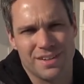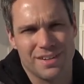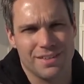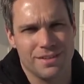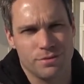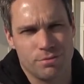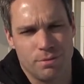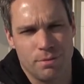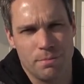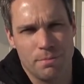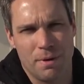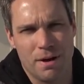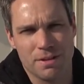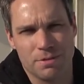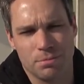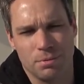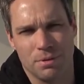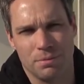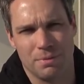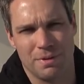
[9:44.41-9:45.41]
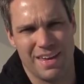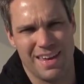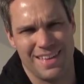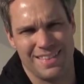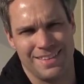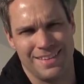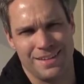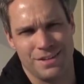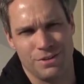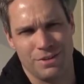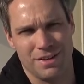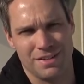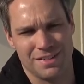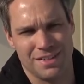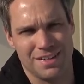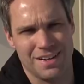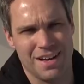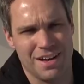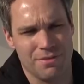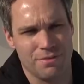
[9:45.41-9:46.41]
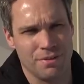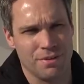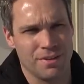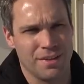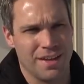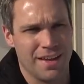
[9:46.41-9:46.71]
none of this would be possible and we can't thank you guys enough.